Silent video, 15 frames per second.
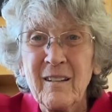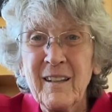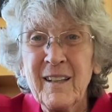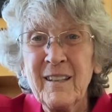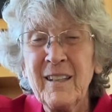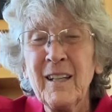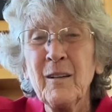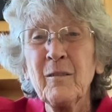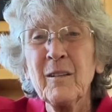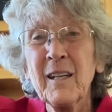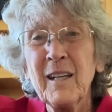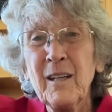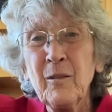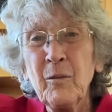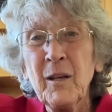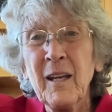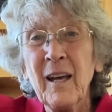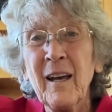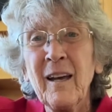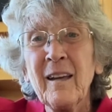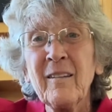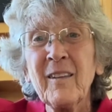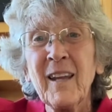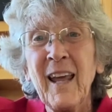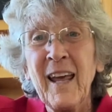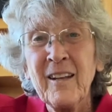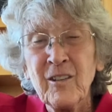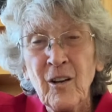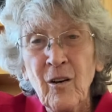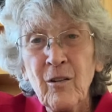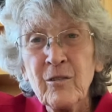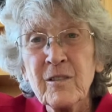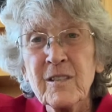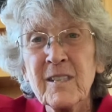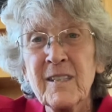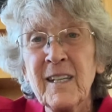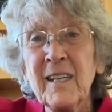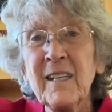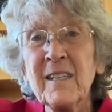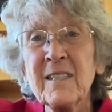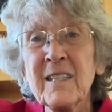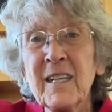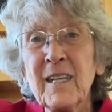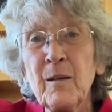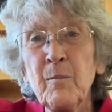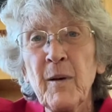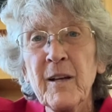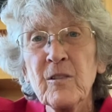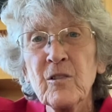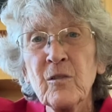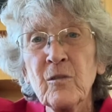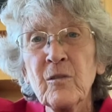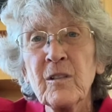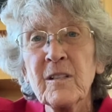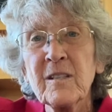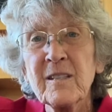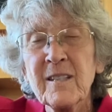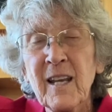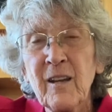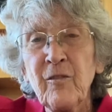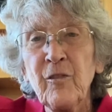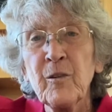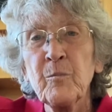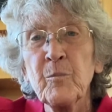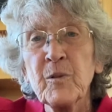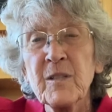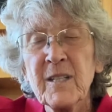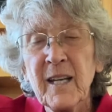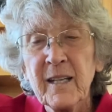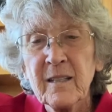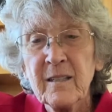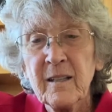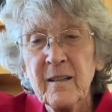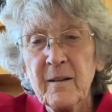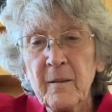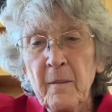And yet here we are, the adults needing to keep our children safe and protected.